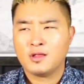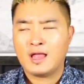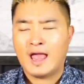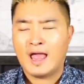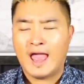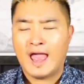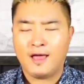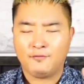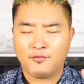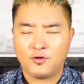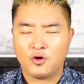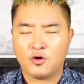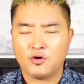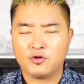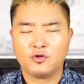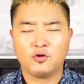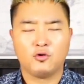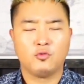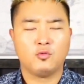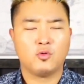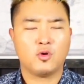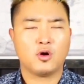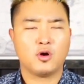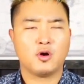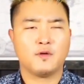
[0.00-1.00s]
have heard
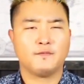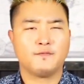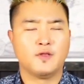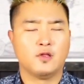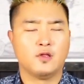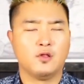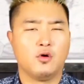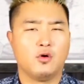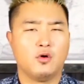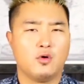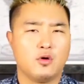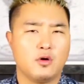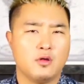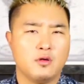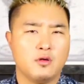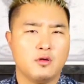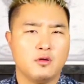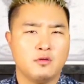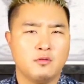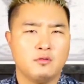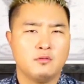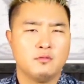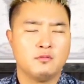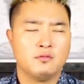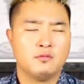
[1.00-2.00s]
the word of the Lord
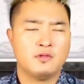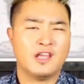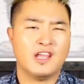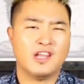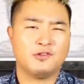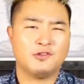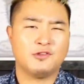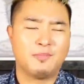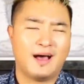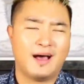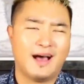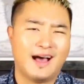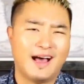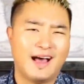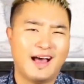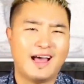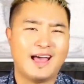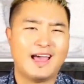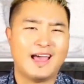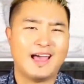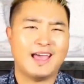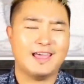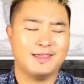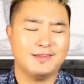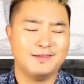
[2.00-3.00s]
that is
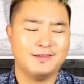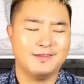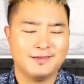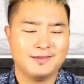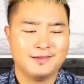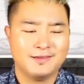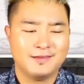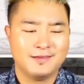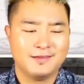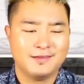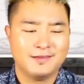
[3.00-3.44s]
behind